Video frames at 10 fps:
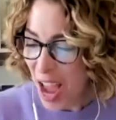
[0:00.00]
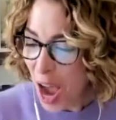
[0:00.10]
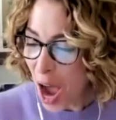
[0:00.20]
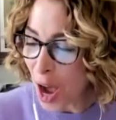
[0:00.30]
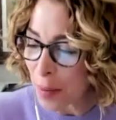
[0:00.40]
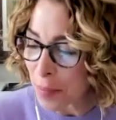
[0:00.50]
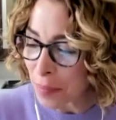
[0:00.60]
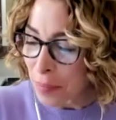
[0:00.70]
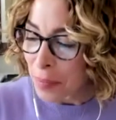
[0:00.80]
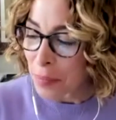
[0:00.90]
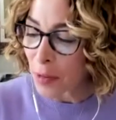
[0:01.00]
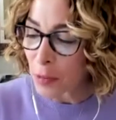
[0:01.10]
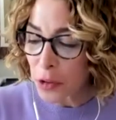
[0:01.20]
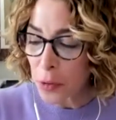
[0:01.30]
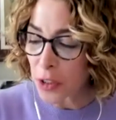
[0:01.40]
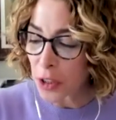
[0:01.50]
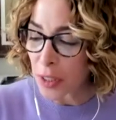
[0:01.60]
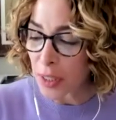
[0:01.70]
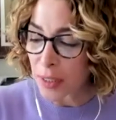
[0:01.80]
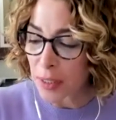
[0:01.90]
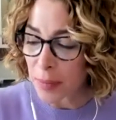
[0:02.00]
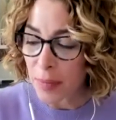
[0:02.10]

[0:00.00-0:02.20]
My first question is,